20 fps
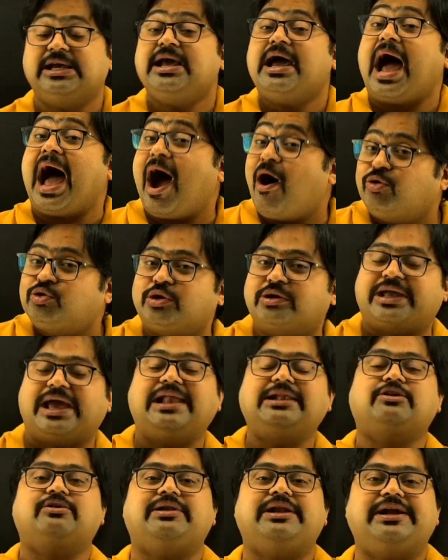how to
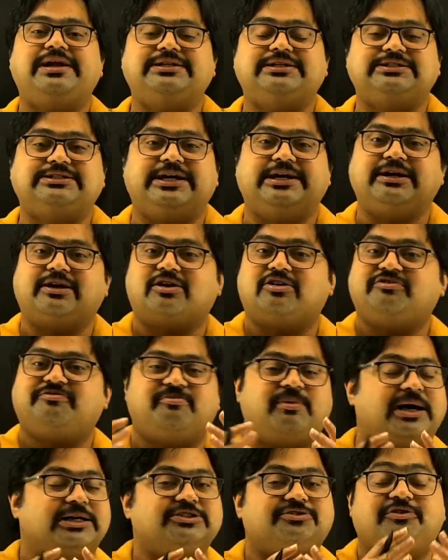calculate the center of
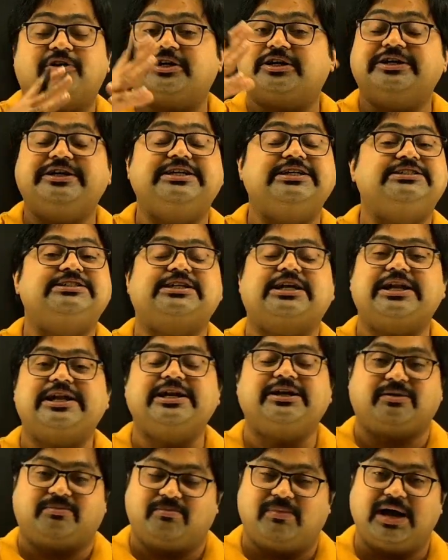mass for
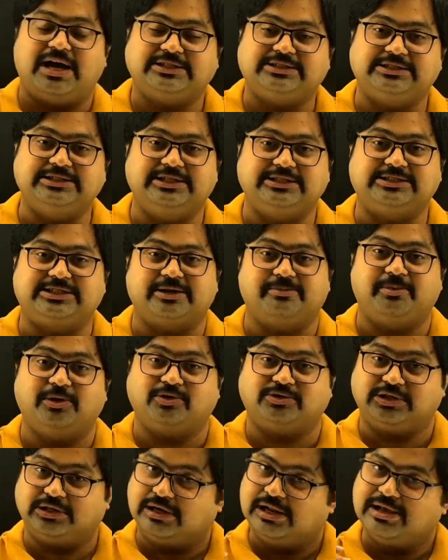discrete mass
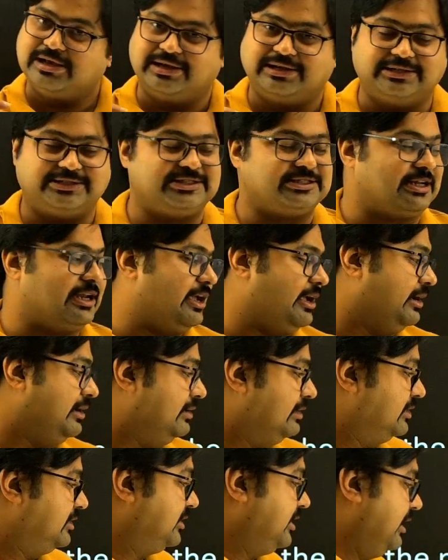distribution. Let's try and
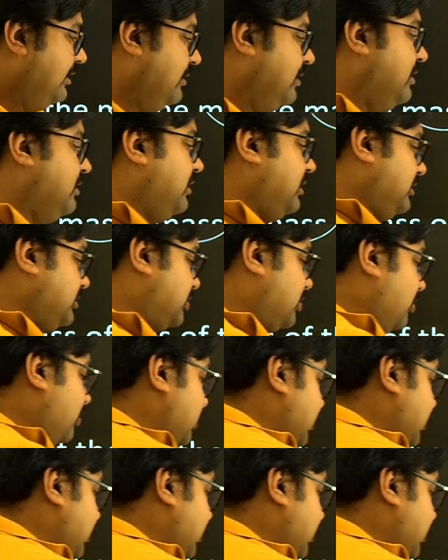understand. Let's go to